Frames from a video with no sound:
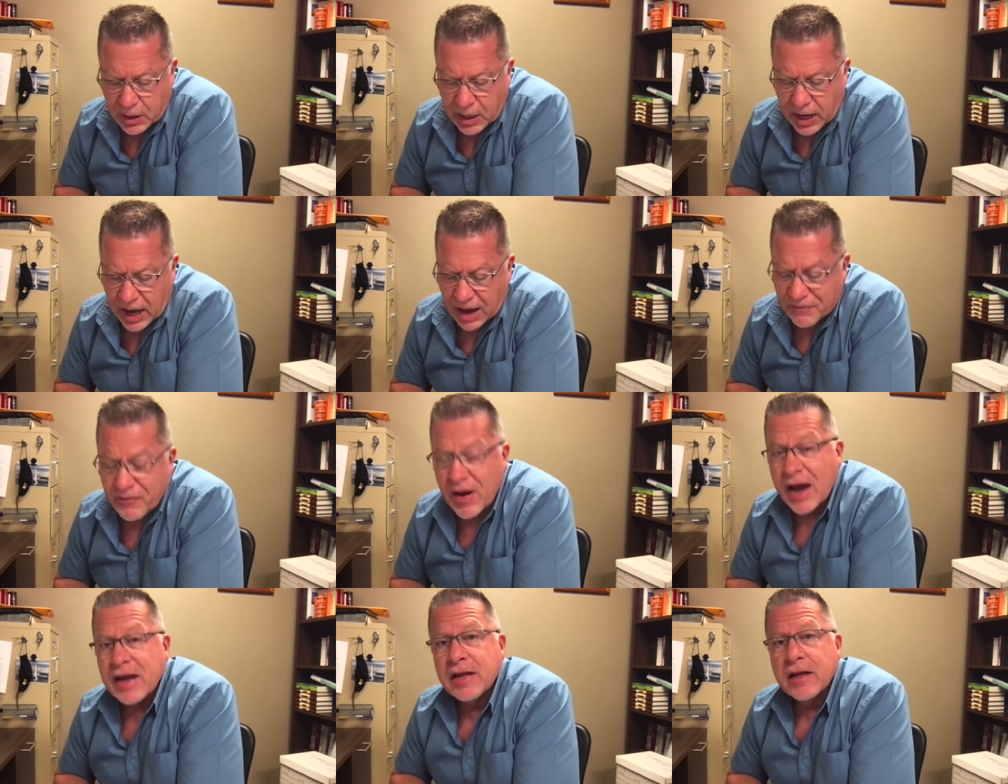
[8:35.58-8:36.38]
I
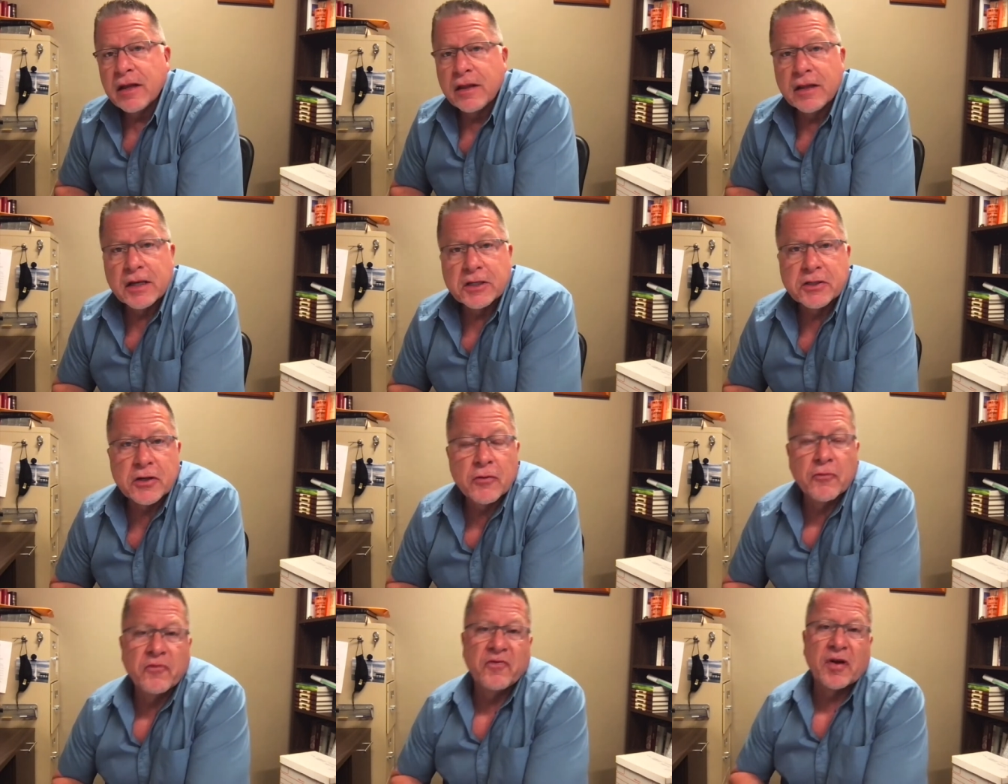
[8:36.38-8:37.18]
find this
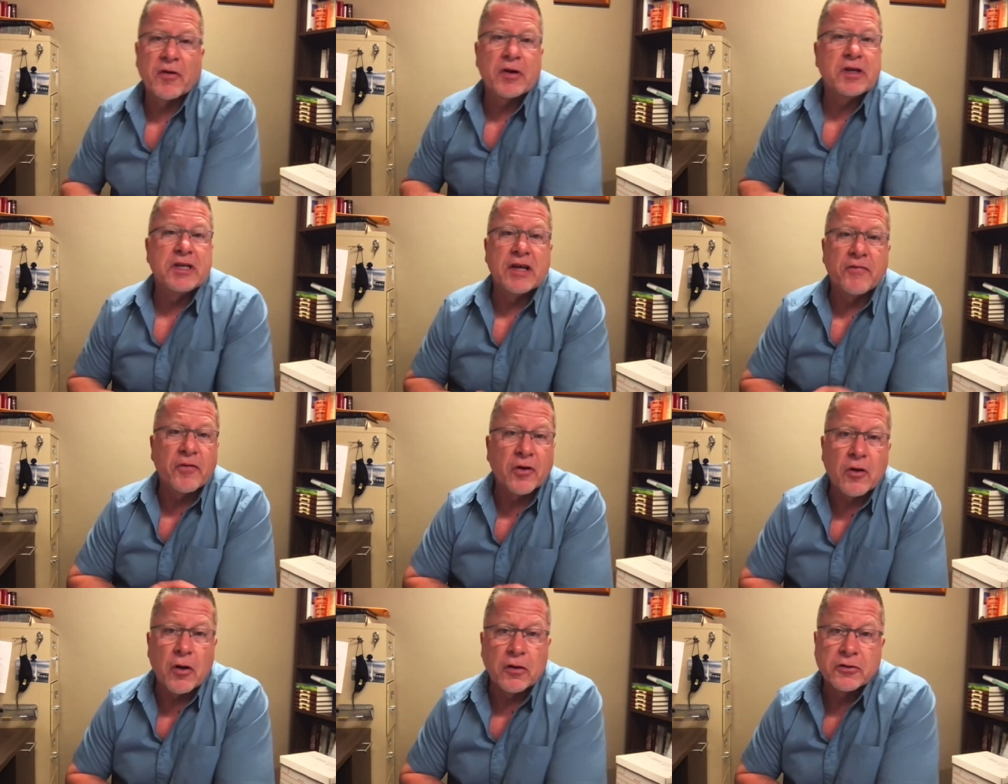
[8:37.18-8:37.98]
very
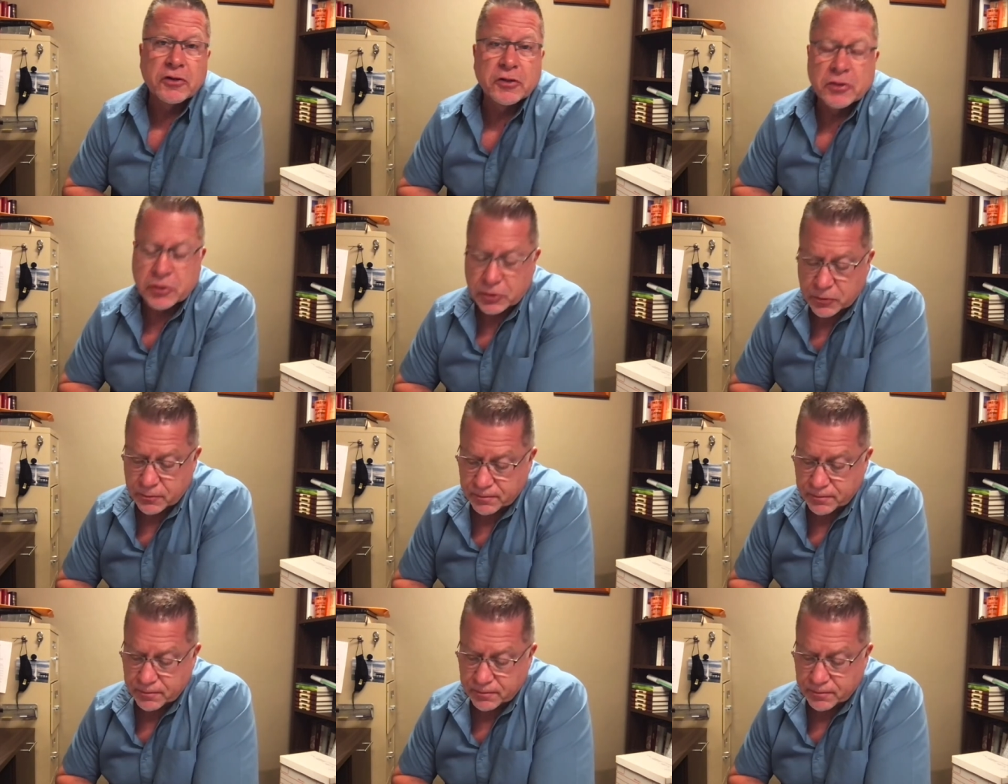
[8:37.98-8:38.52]
difficult to do.